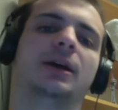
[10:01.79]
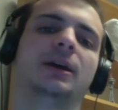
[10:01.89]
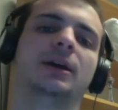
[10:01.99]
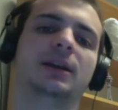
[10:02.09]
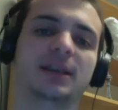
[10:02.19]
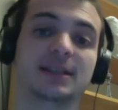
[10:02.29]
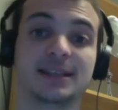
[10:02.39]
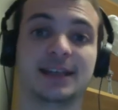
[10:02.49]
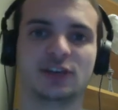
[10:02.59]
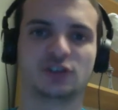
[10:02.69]
is
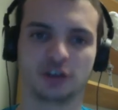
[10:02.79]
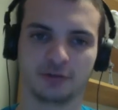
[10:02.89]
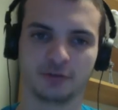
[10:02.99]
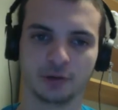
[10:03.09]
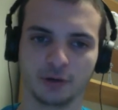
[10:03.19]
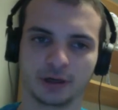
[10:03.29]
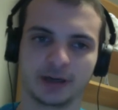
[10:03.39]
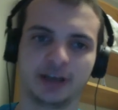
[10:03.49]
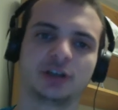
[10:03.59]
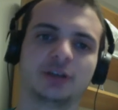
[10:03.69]
the Ancient of Lore.
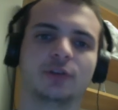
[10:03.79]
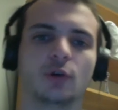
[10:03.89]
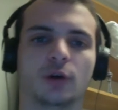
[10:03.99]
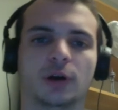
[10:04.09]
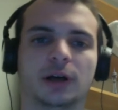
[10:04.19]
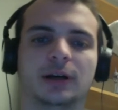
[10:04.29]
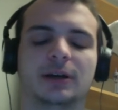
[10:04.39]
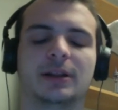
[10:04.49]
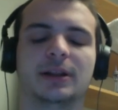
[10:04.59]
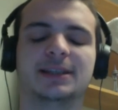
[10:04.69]
Ancient of Lore,
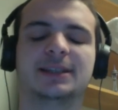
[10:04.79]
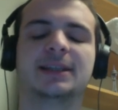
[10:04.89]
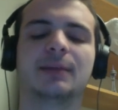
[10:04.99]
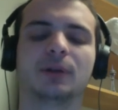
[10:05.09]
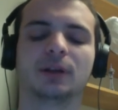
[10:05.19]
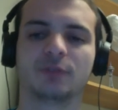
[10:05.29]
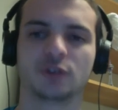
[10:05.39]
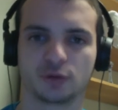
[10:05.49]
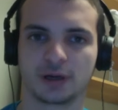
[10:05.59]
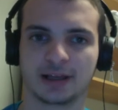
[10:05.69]
the staple of the
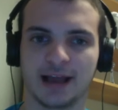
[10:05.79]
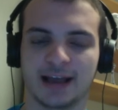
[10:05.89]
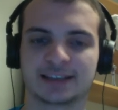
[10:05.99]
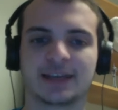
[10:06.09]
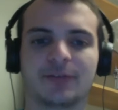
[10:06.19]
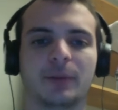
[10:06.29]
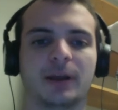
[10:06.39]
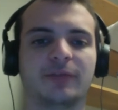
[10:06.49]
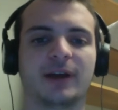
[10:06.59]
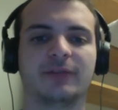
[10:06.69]
Druid class, 7 mana,
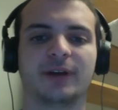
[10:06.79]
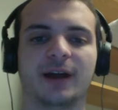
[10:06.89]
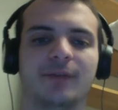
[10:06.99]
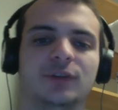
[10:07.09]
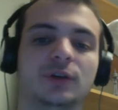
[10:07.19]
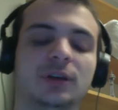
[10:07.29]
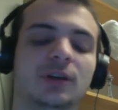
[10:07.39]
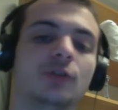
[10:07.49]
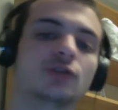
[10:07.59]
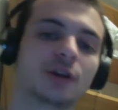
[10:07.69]
5/5. You can
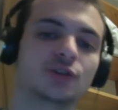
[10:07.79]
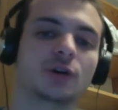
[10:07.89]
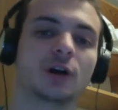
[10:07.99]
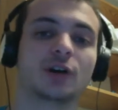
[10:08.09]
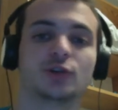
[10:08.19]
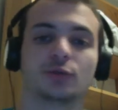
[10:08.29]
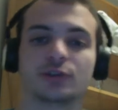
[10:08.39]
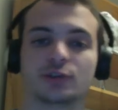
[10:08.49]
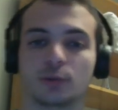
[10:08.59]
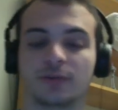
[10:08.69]
either draw 2 cards or
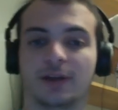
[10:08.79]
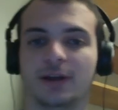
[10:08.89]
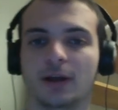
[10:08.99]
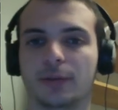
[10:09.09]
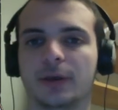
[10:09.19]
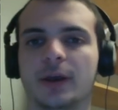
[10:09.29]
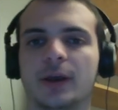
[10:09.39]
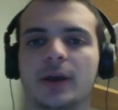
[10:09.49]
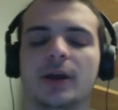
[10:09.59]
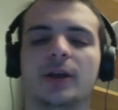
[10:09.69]
restore 5 health.
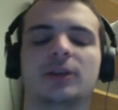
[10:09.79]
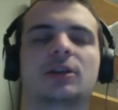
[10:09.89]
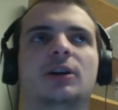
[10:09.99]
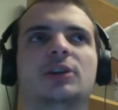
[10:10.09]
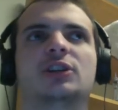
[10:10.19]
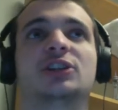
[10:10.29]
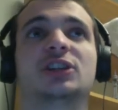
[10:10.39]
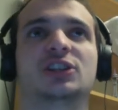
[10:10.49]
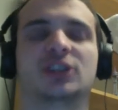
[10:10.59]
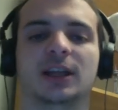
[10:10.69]
This card is just
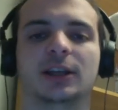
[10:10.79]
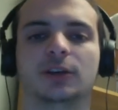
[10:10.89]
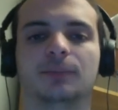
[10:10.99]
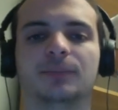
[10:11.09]
insanely good.